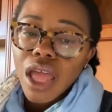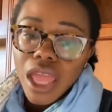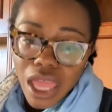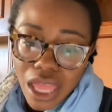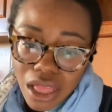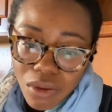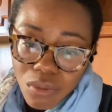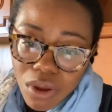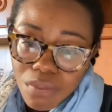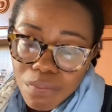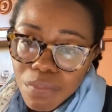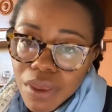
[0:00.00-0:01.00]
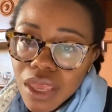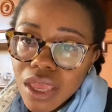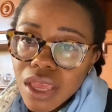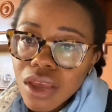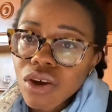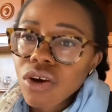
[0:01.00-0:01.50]
It would
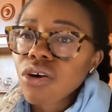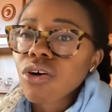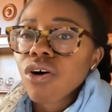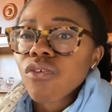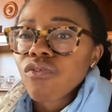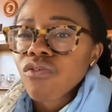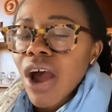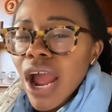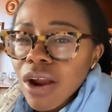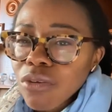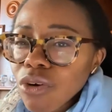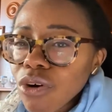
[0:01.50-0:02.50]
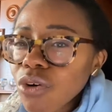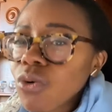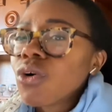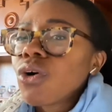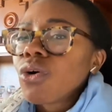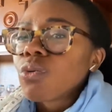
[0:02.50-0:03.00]
be Girl Gone
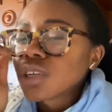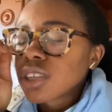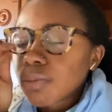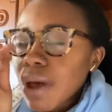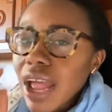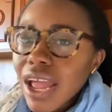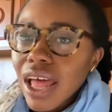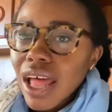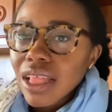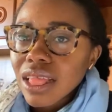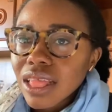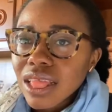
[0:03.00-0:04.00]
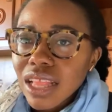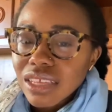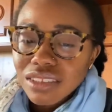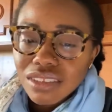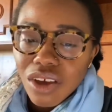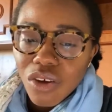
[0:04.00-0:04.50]
Viral, which is by
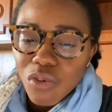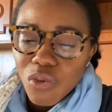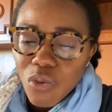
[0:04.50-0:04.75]
Alyssa